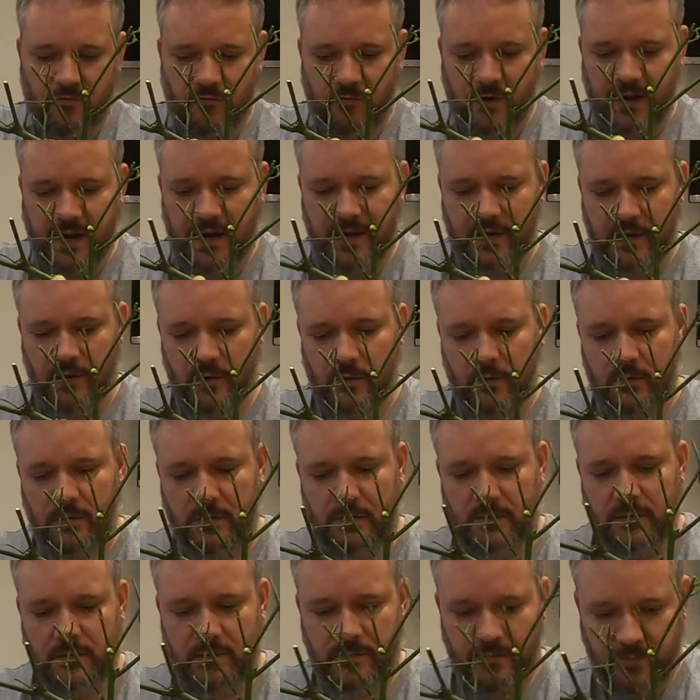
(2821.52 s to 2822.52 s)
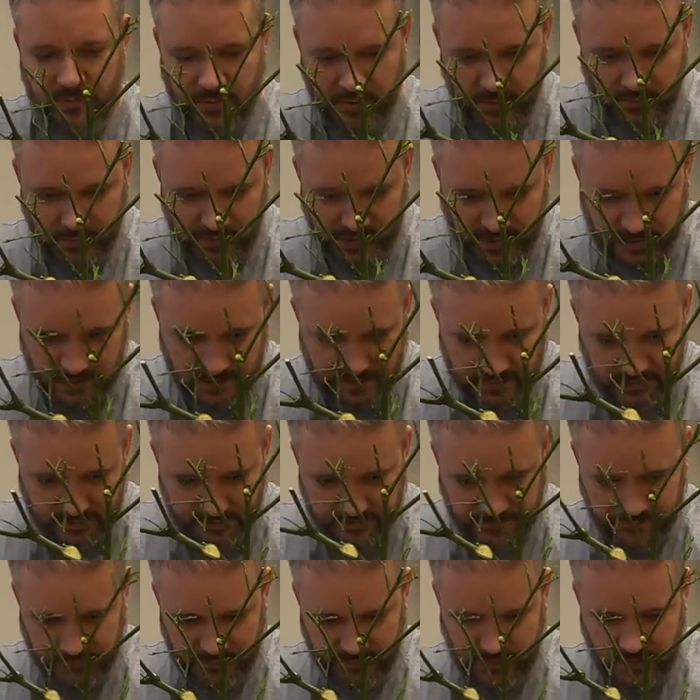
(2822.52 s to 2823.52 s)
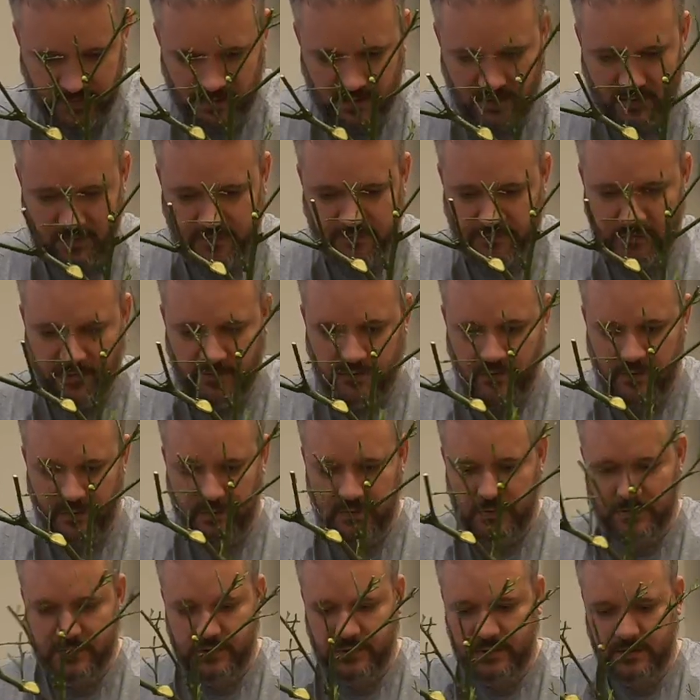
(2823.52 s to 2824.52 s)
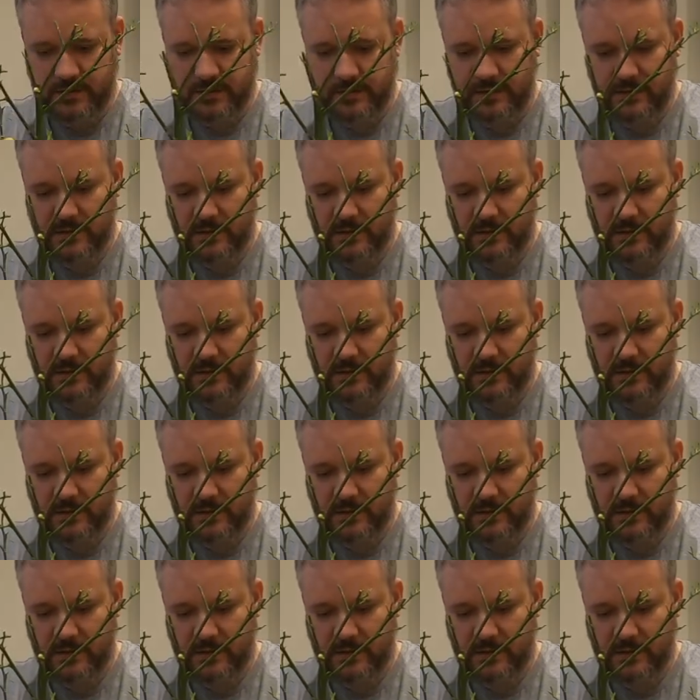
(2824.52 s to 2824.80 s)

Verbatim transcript: radial pruning of the roots.